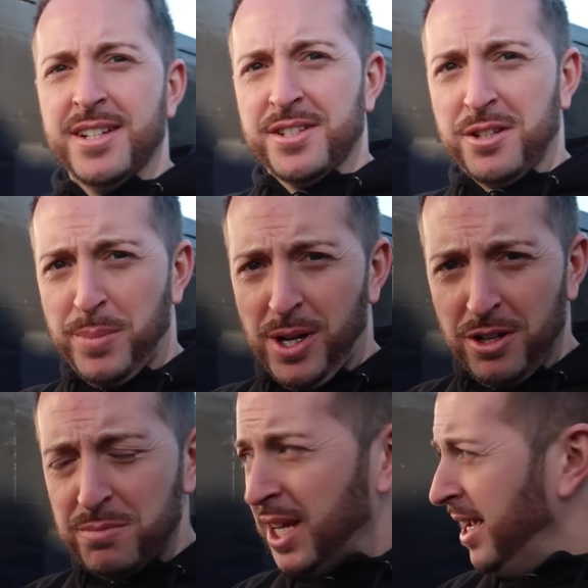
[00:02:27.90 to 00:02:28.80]
So
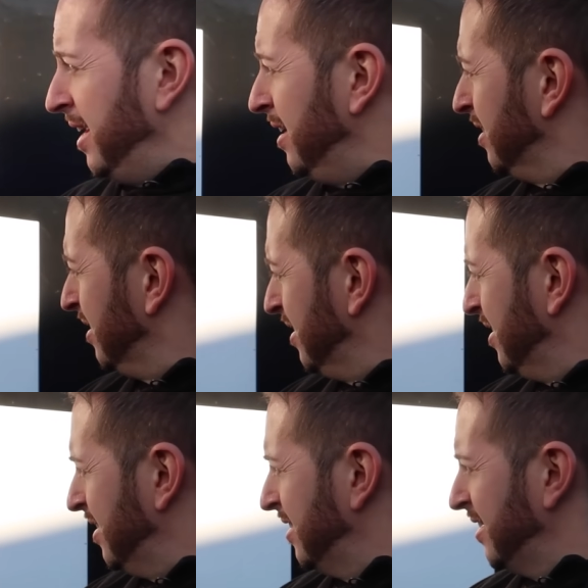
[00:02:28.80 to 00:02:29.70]
behind me here
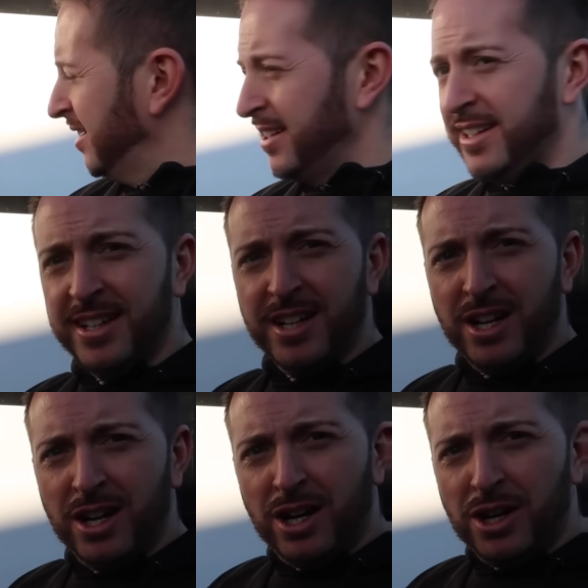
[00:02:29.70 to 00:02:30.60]

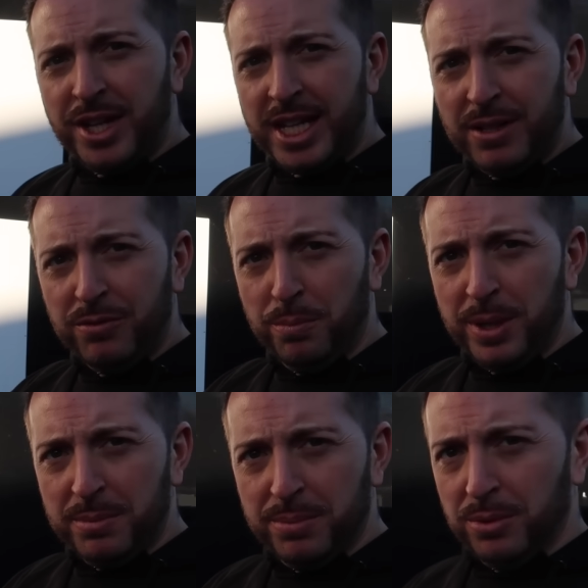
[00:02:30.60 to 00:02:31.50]
are the evil
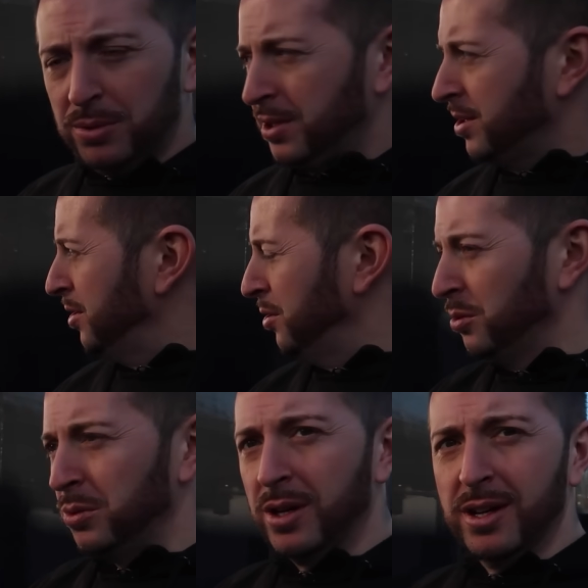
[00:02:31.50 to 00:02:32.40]
people
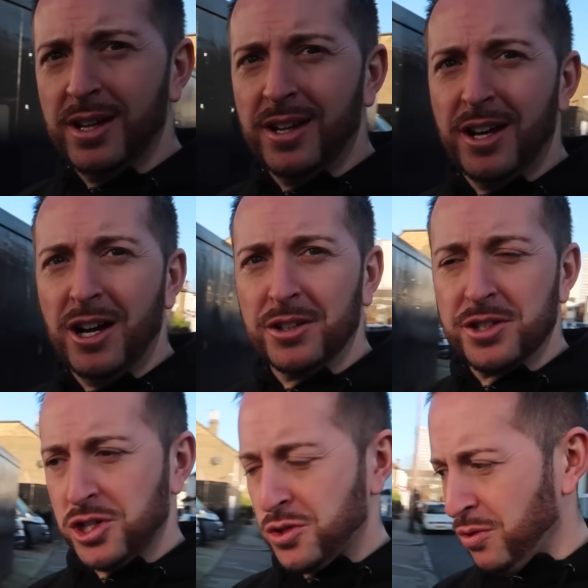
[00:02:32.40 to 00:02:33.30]
who are
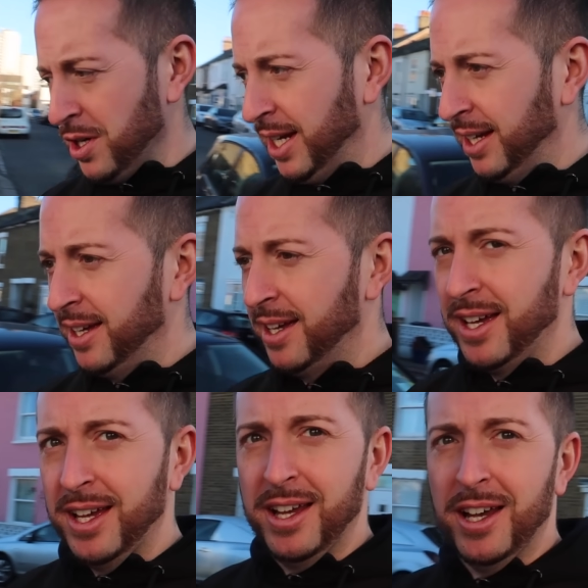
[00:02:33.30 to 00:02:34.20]
destroying
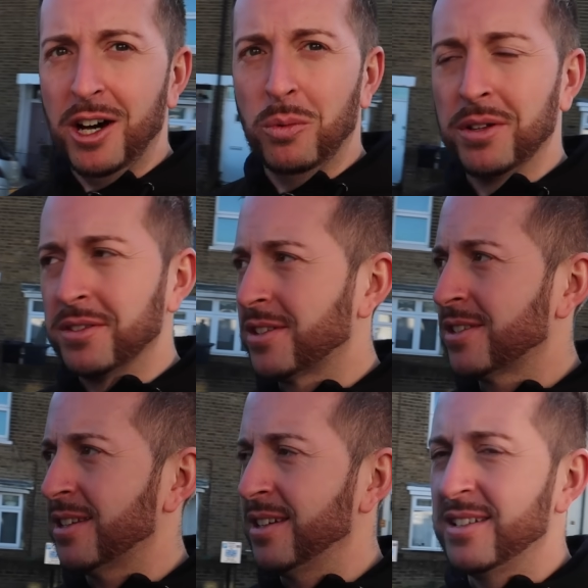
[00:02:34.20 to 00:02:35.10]
a
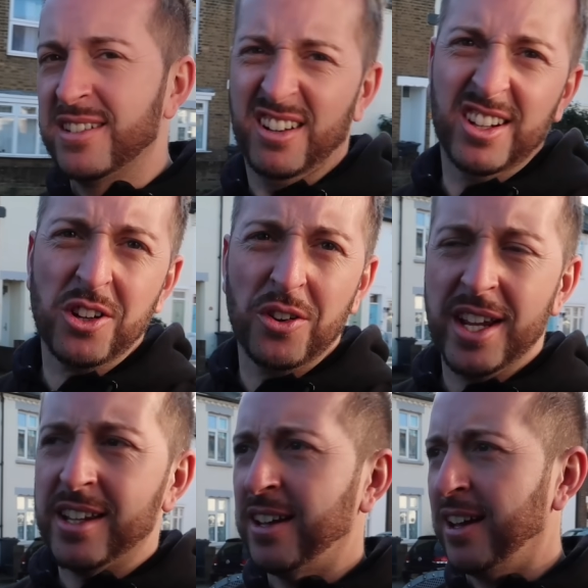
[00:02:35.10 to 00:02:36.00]
once
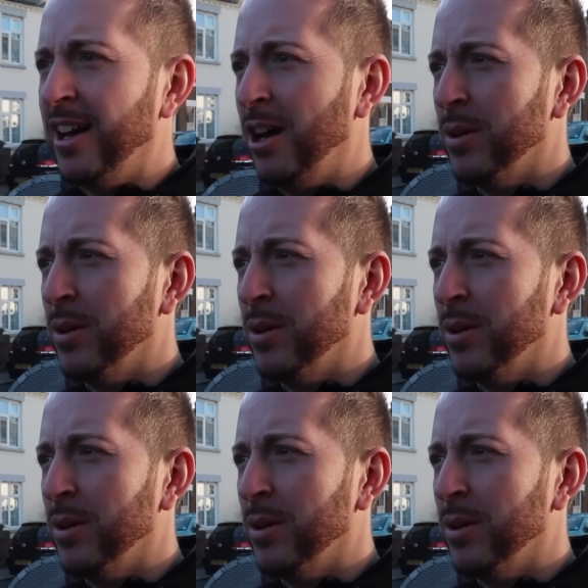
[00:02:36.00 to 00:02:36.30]
iconic, a